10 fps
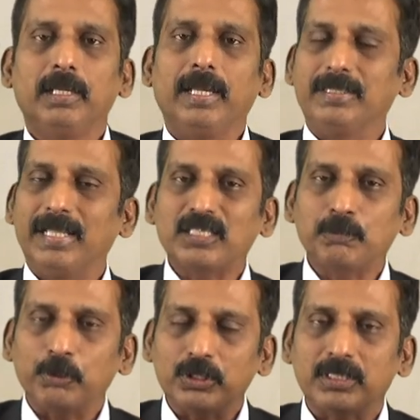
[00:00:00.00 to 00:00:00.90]
And that's
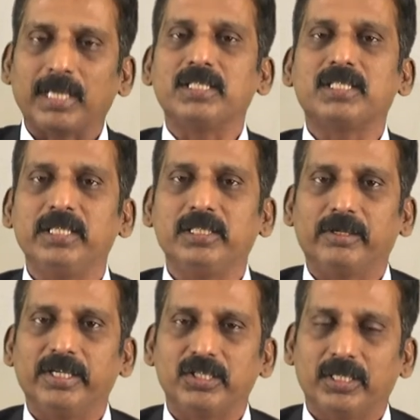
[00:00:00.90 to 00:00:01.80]
precisely
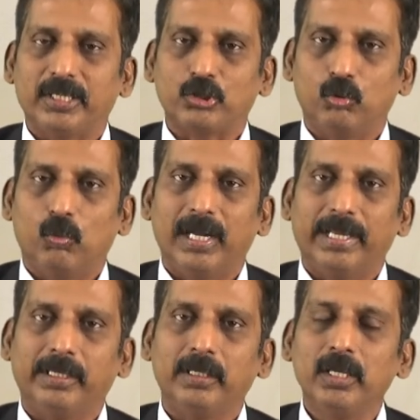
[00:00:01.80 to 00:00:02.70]
the reason as to
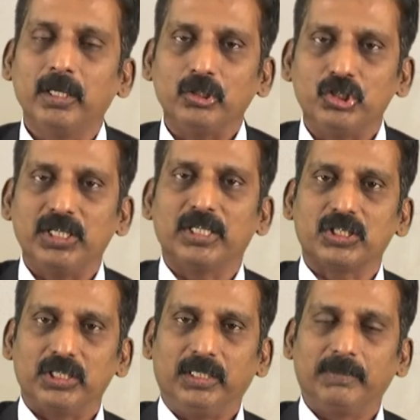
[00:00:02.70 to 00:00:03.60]
why
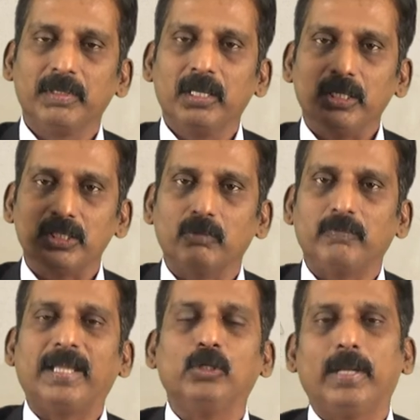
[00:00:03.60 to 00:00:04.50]
GST is a
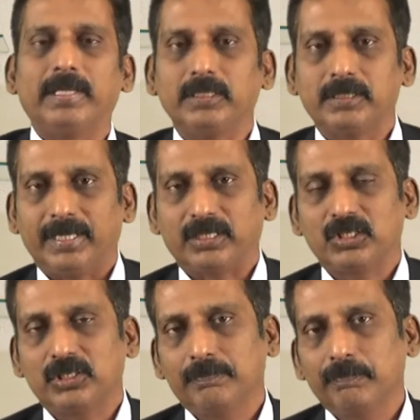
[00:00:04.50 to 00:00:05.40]
value added
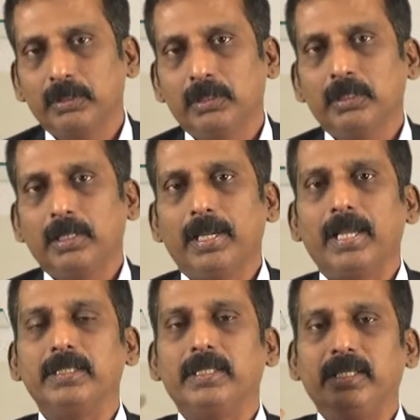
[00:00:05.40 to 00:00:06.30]
tax.
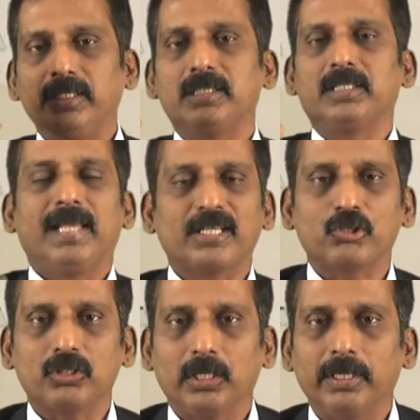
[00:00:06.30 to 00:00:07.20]
And
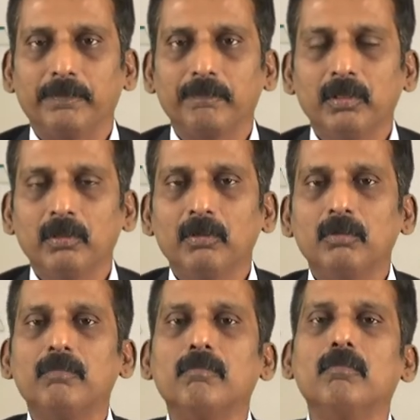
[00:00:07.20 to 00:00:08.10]
internationally,
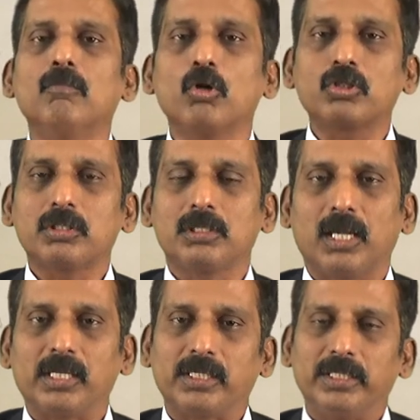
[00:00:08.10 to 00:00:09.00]
most
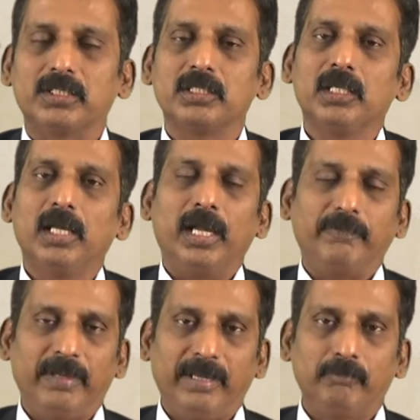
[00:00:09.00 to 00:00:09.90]
countries
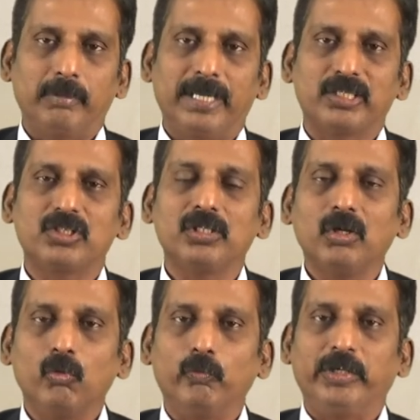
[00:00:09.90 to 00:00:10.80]
have embraced
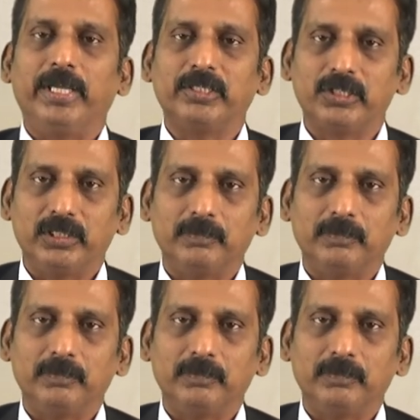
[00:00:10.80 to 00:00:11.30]
VAT.